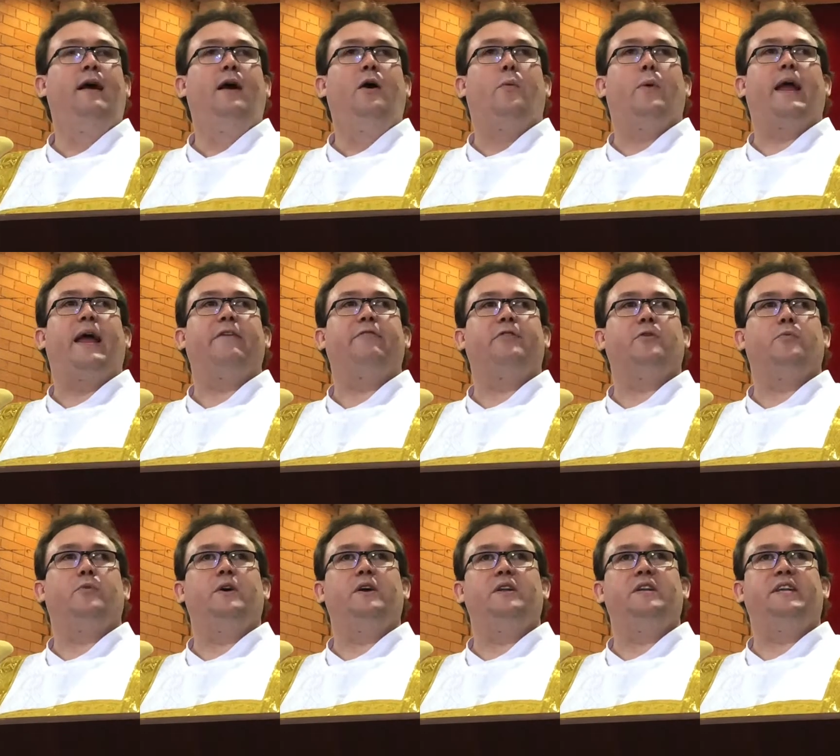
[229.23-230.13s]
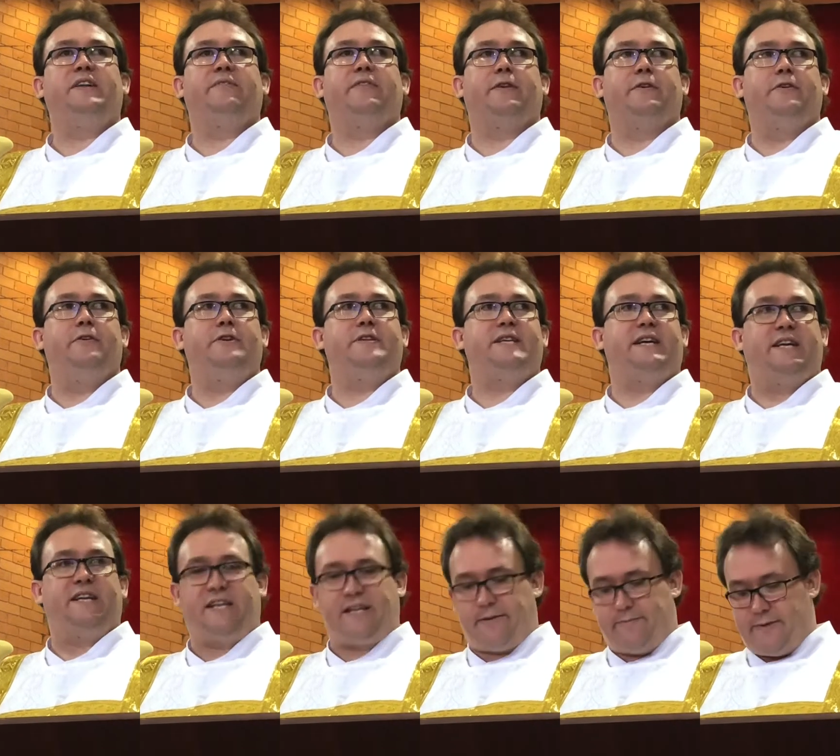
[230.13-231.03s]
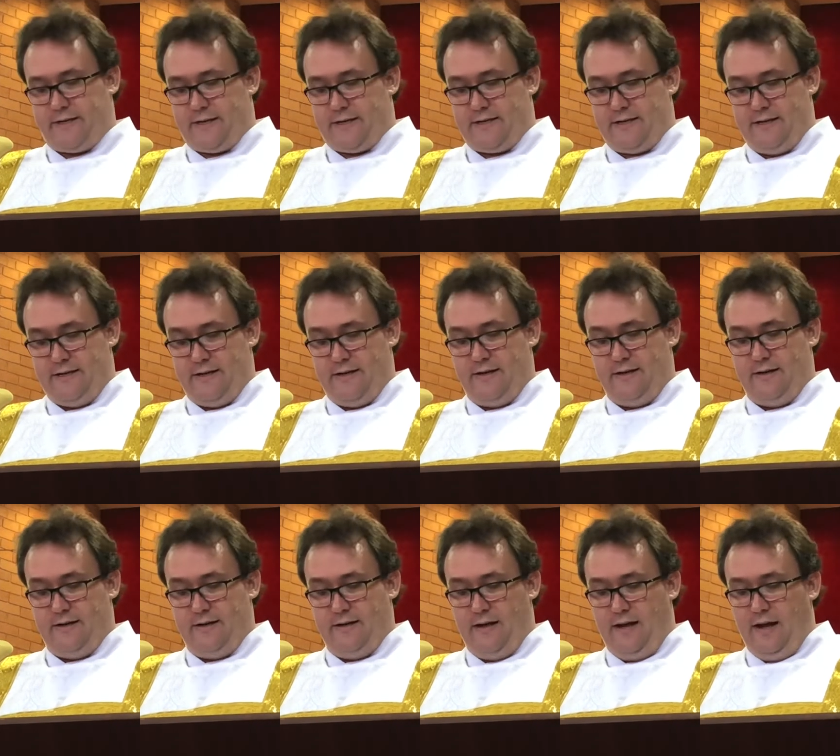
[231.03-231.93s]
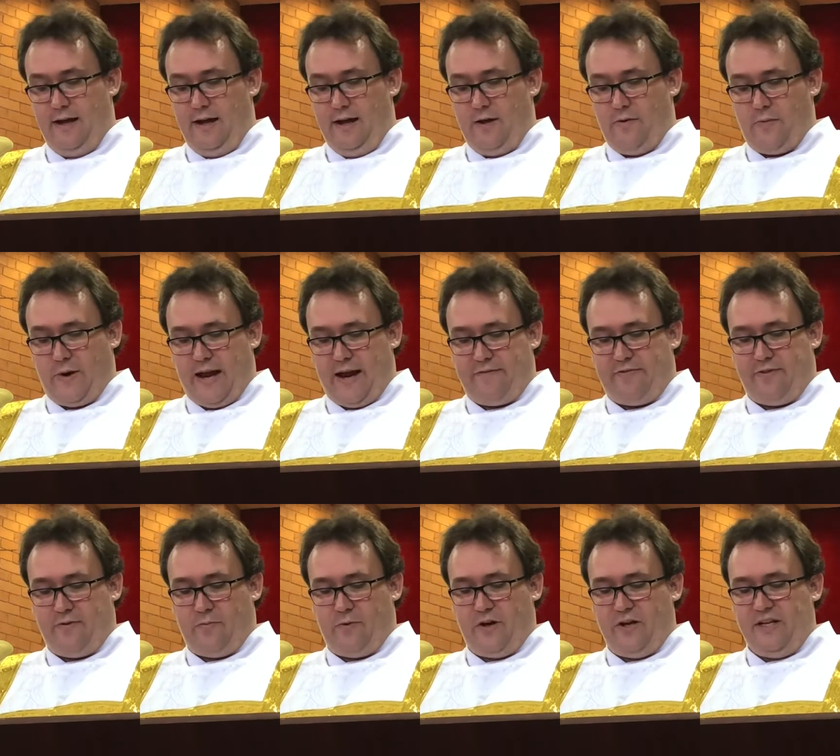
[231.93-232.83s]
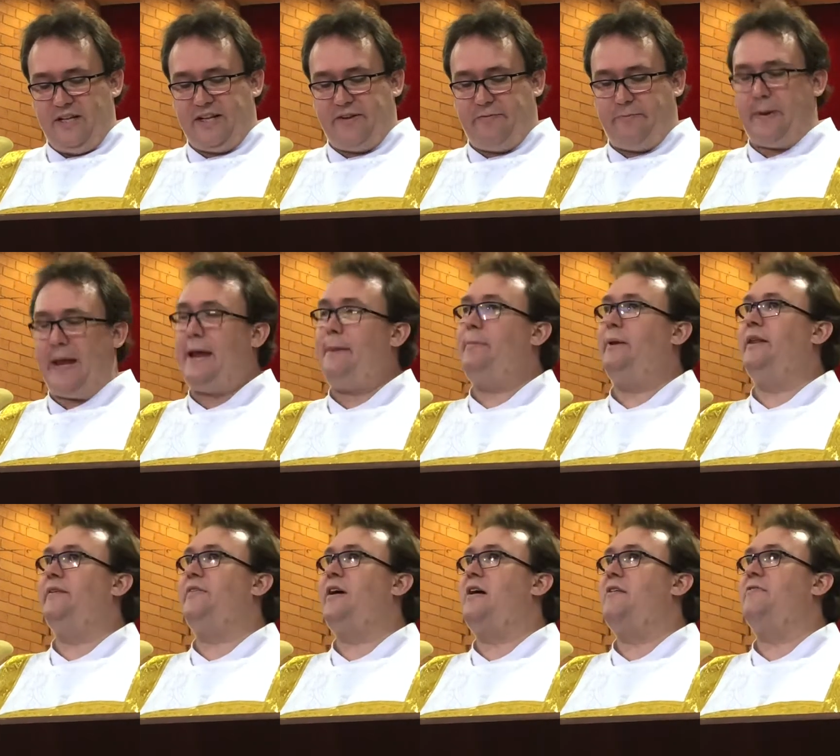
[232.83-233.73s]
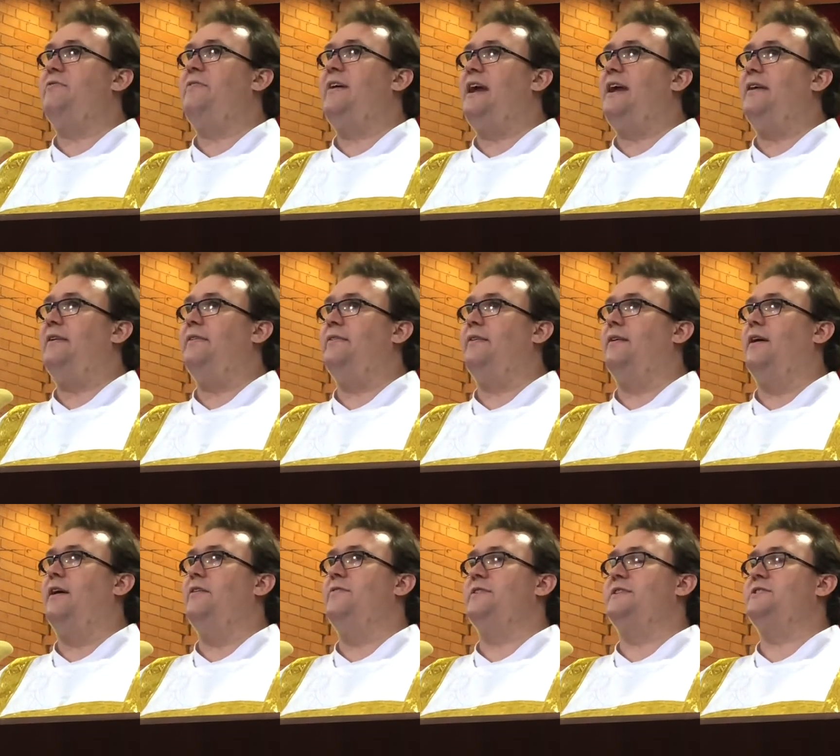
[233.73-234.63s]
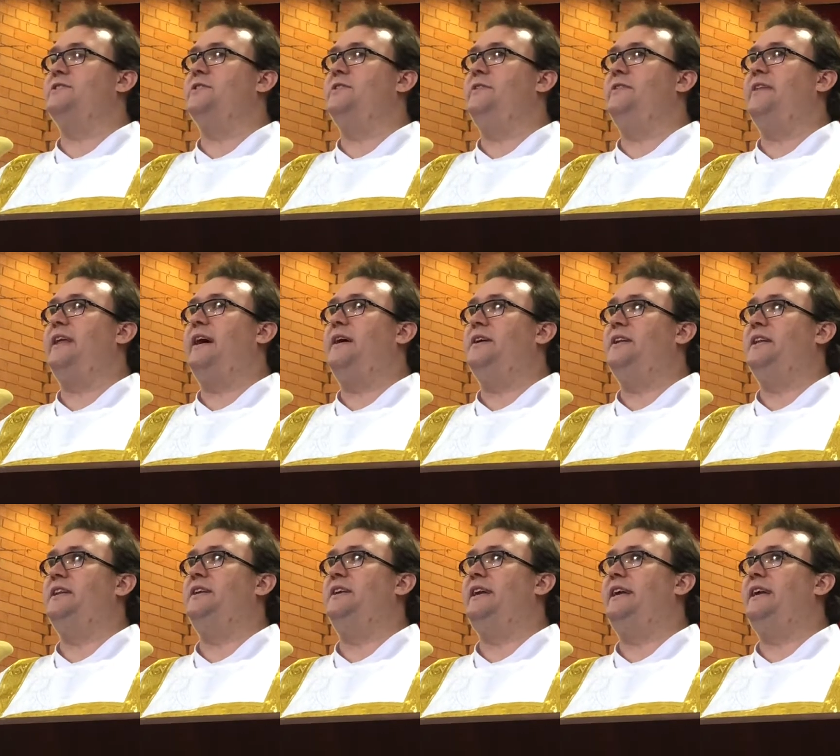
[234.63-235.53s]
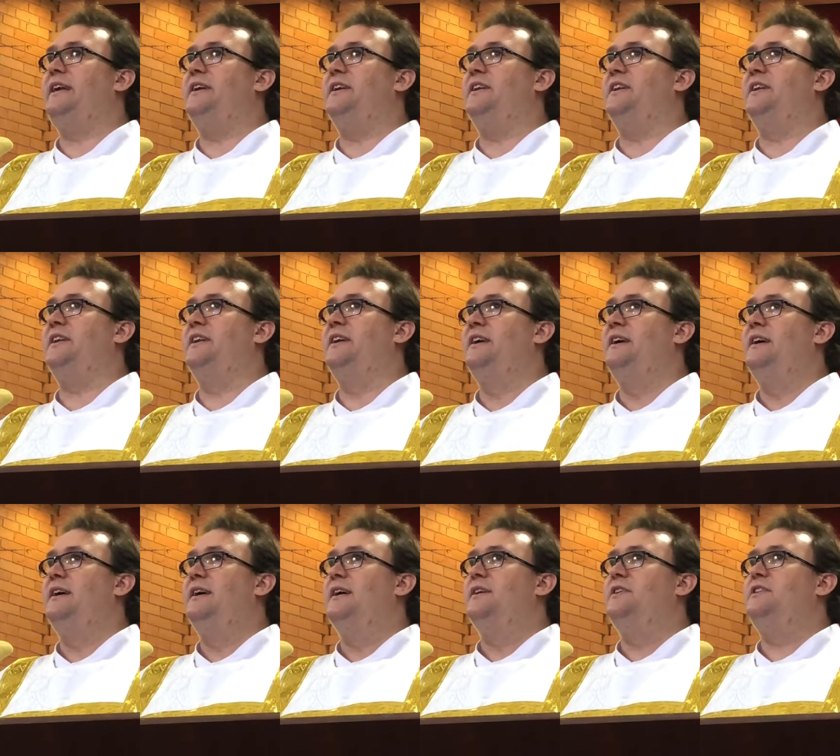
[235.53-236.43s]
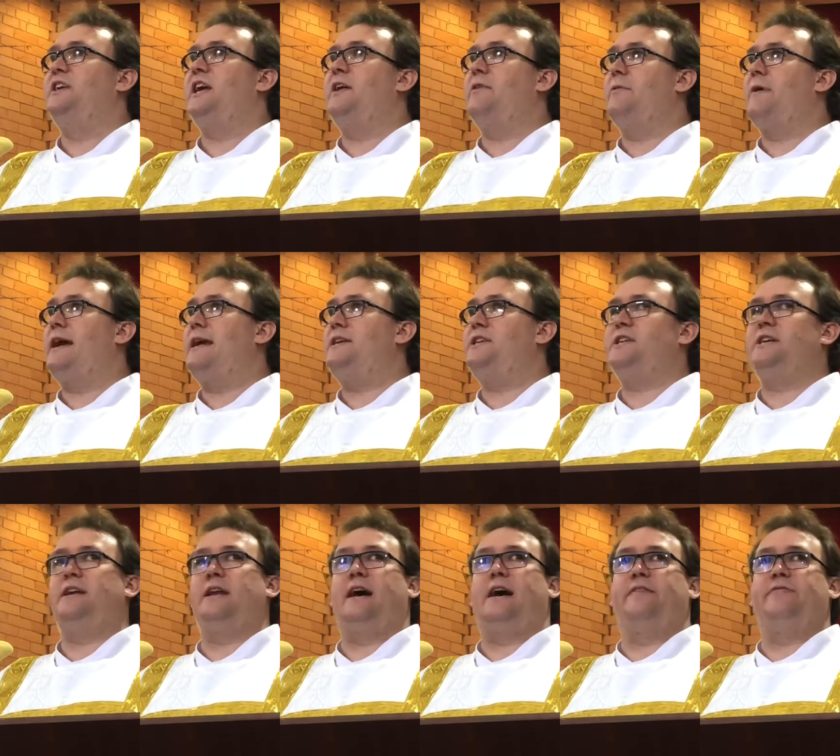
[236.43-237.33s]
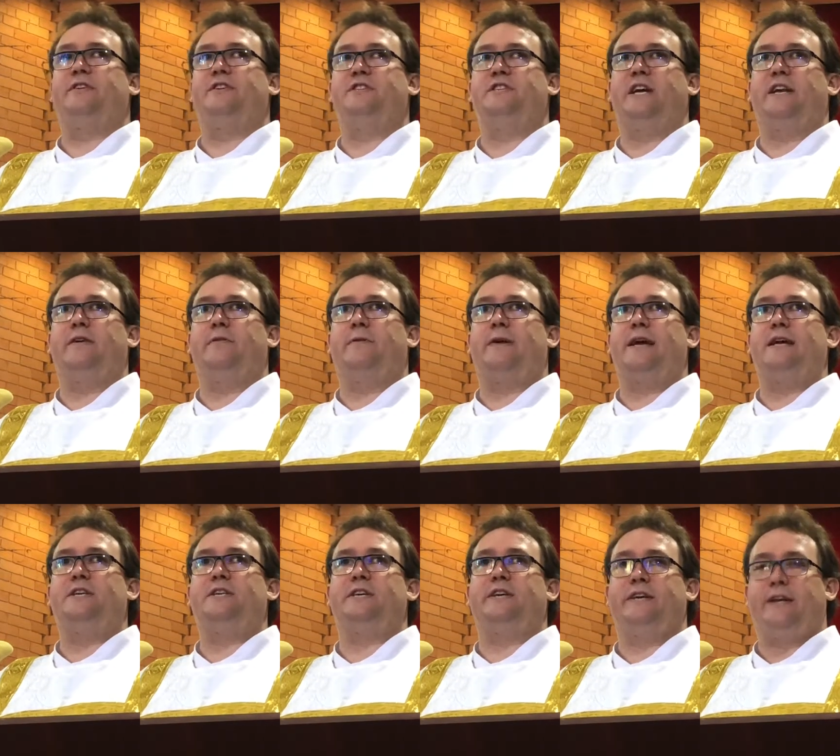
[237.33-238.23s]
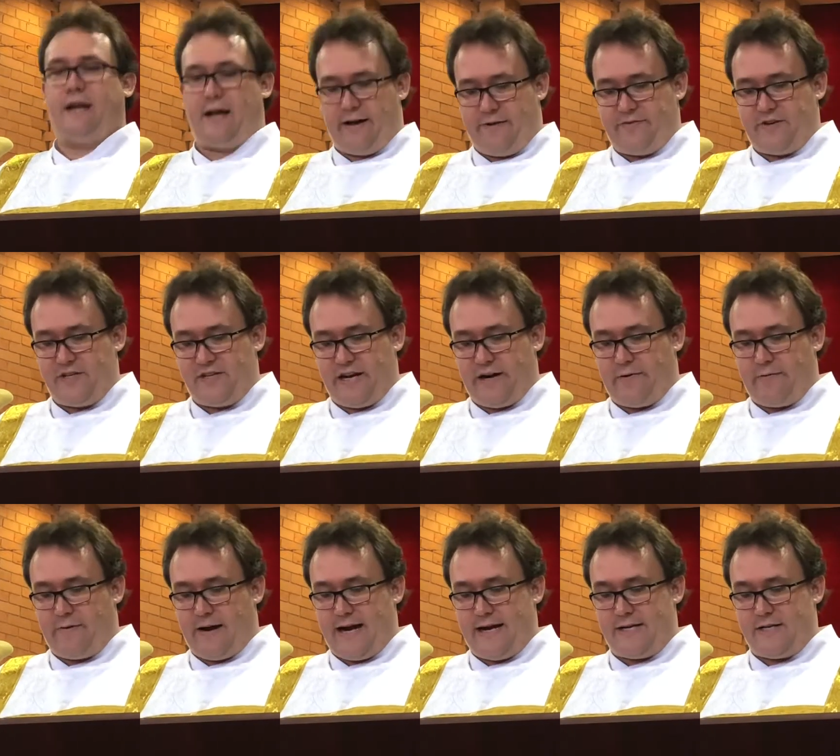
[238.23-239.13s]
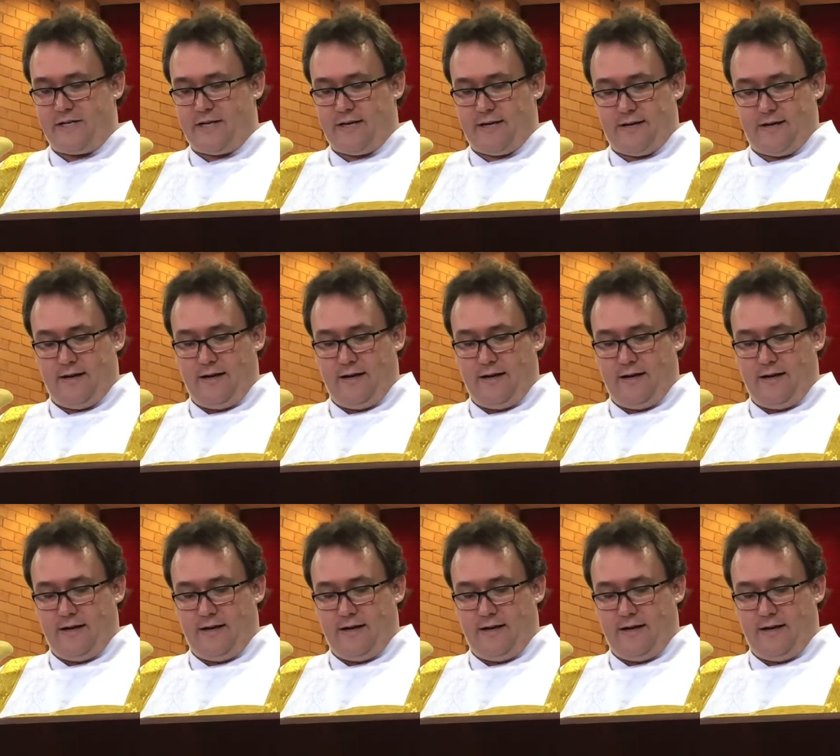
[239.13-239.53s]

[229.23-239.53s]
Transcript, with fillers: We have the words of the New Testament we have the words of people of our faith over 2,000 years, generation after generation after generation.